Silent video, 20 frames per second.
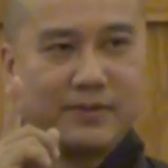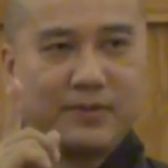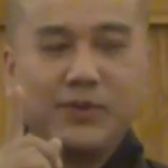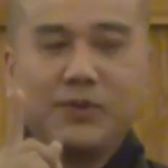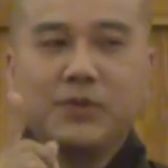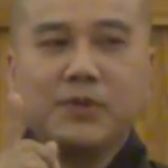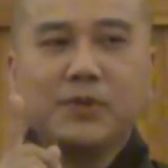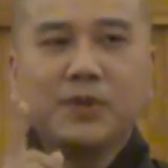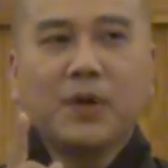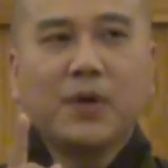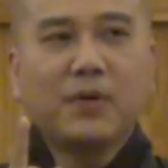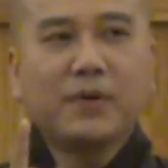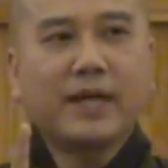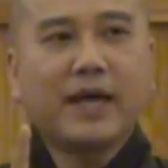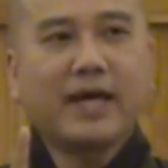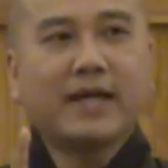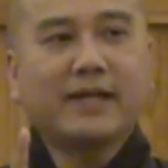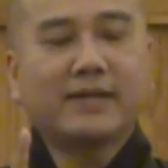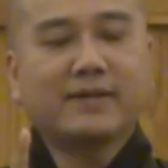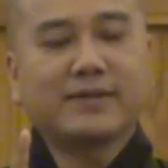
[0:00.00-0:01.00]
Do you know
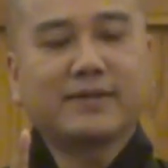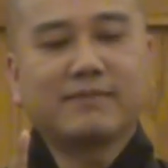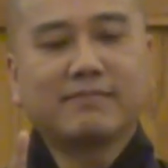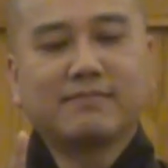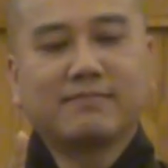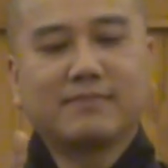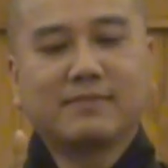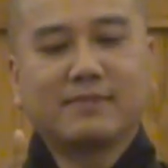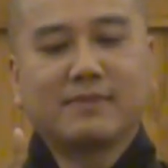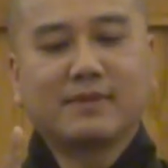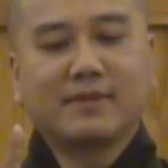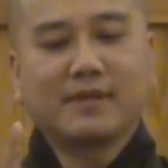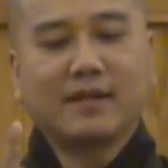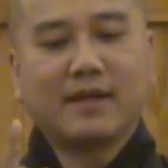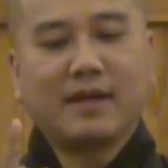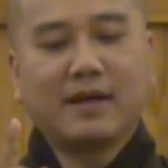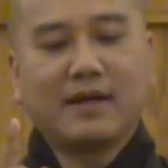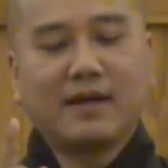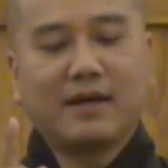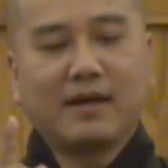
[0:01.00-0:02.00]
that
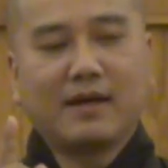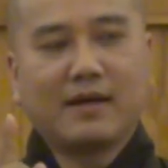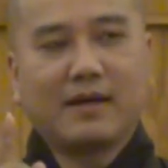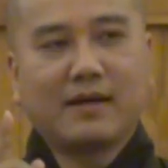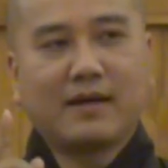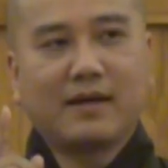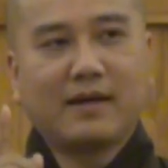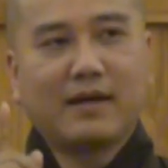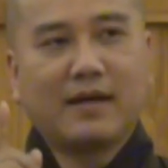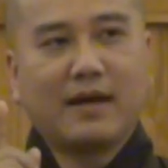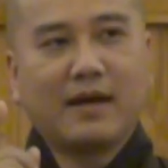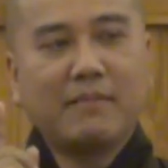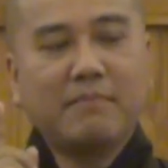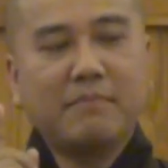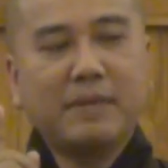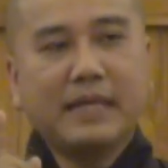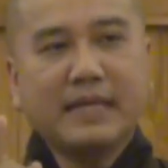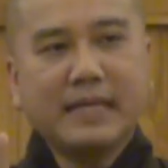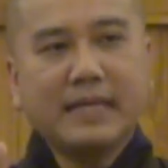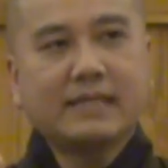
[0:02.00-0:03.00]
a
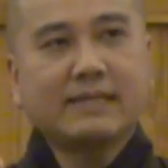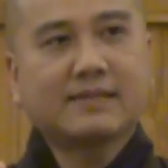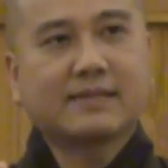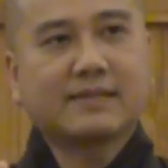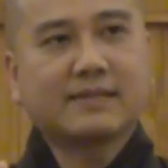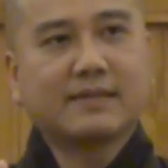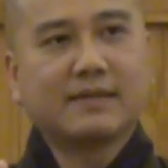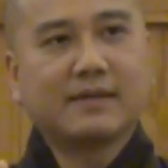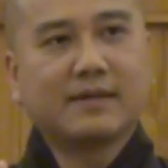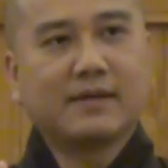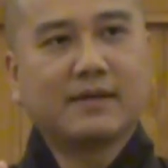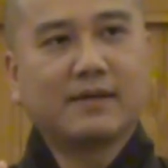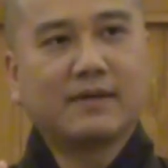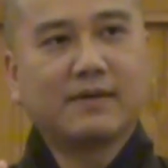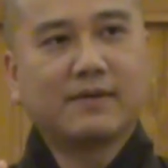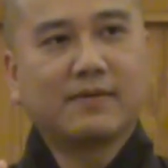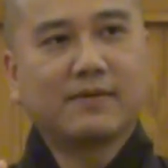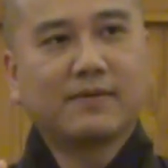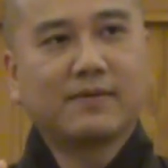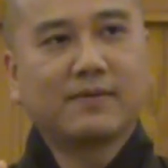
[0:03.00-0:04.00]
minute
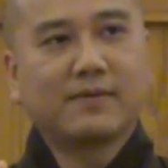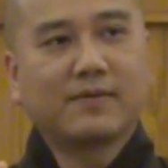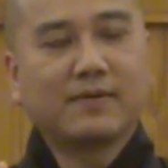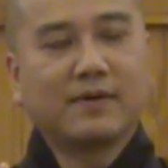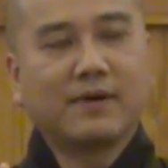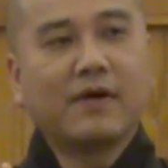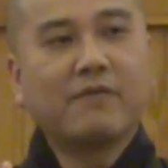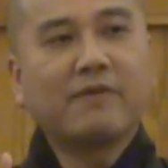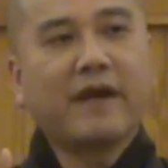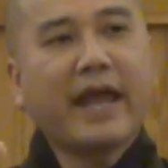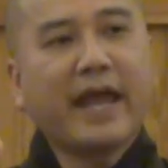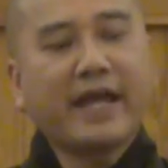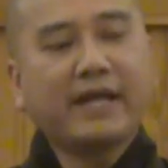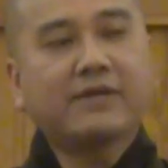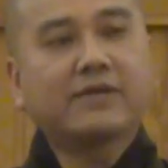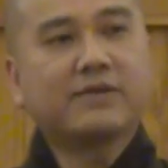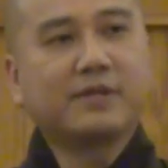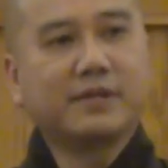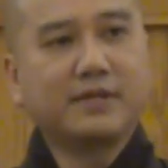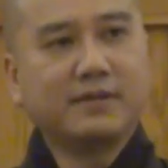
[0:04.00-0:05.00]
of
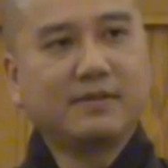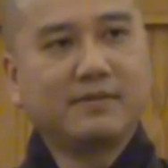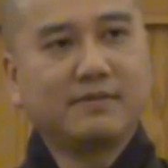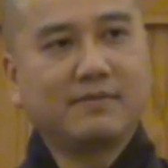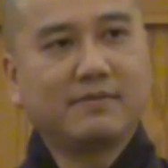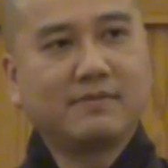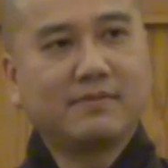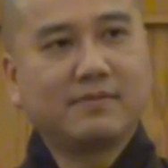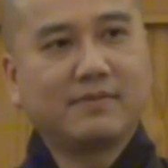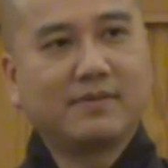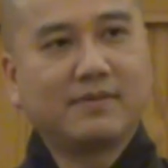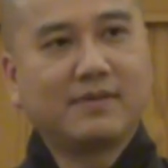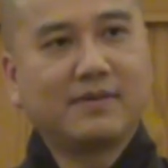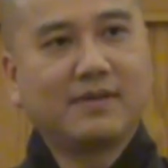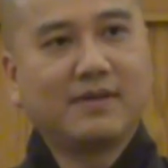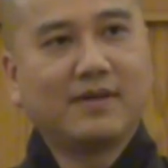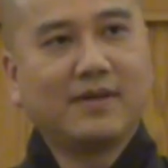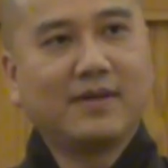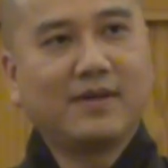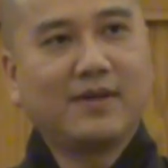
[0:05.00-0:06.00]
angry,
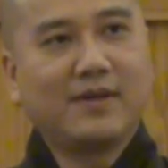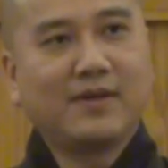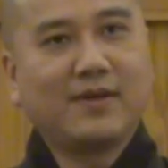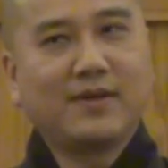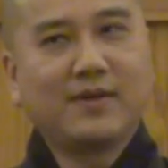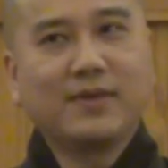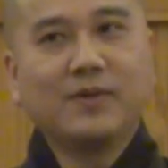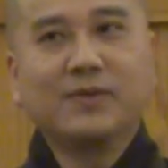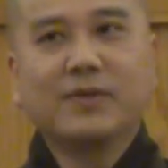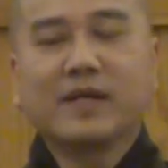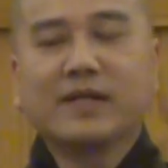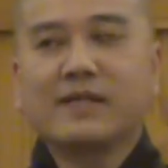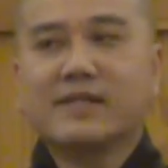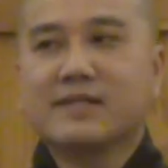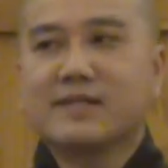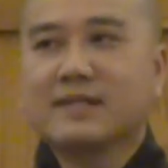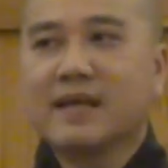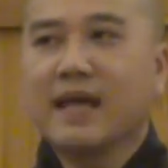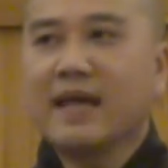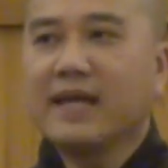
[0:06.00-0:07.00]
you
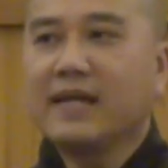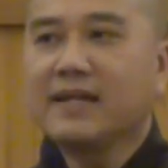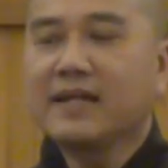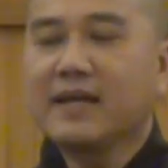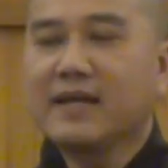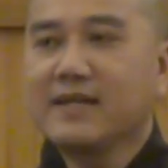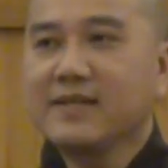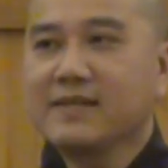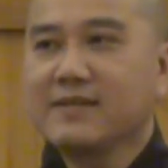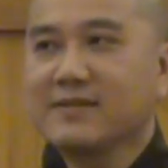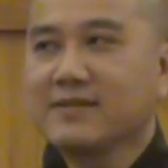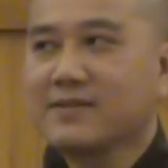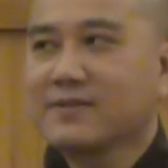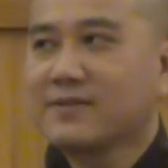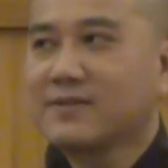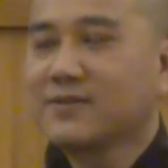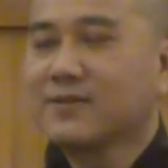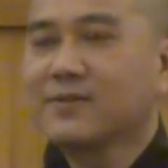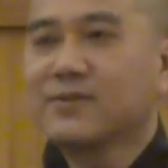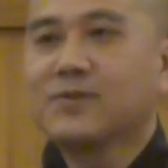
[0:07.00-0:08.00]
can say
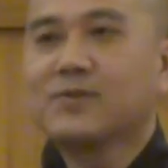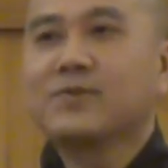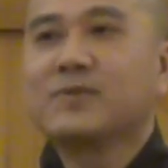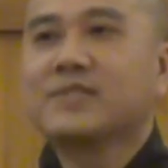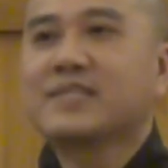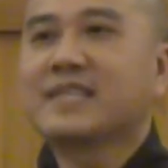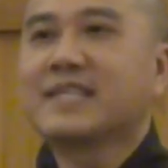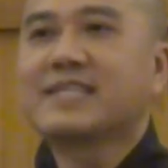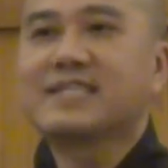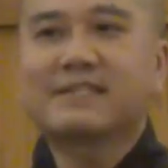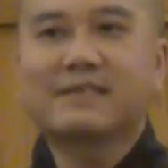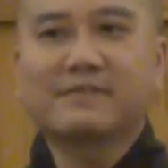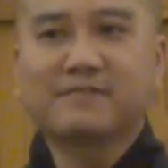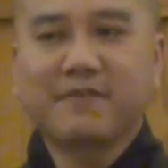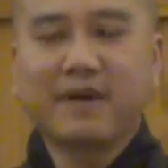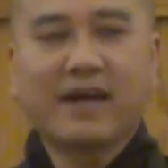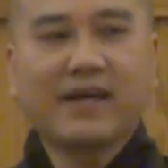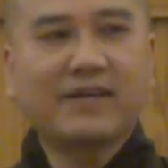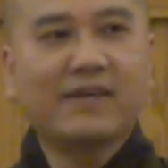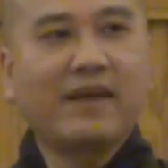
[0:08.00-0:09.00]
things to
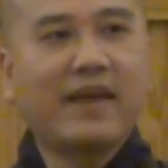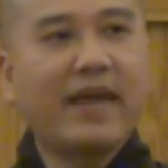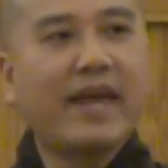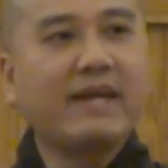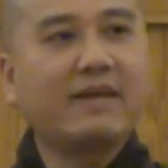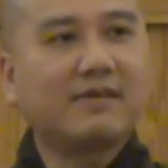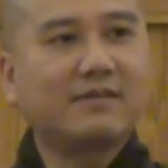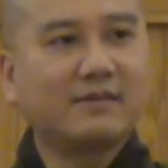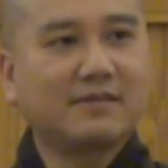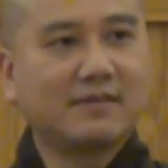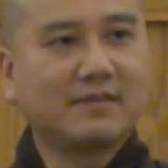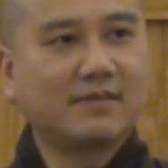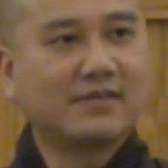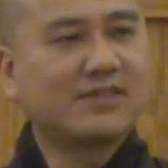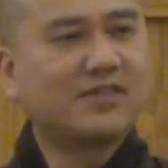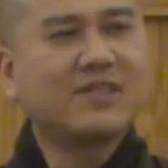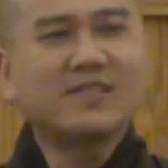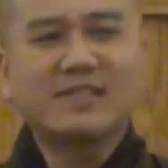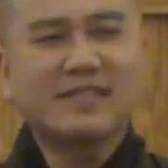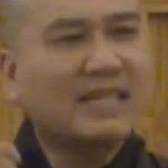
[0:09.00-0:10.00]
justify your
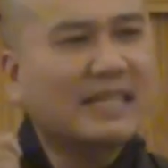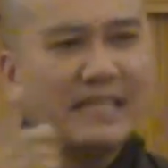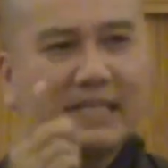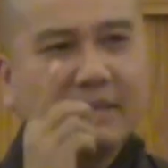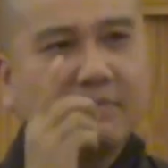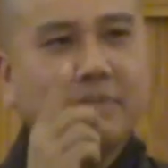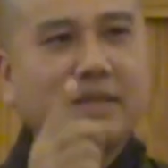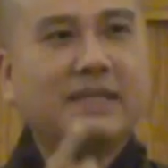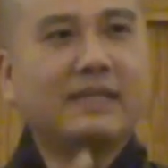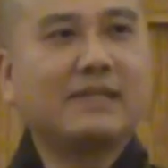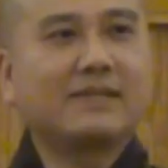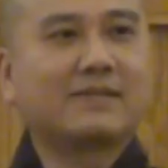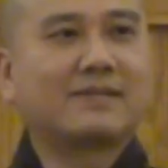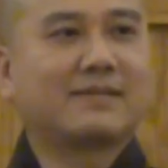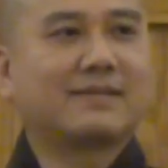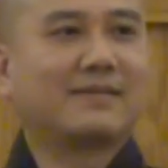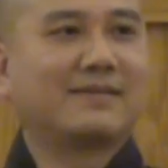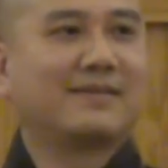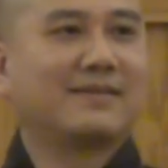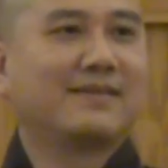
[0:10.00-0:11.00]
anger just in a
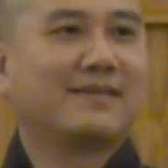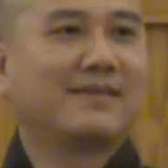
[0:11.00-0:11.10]
minute.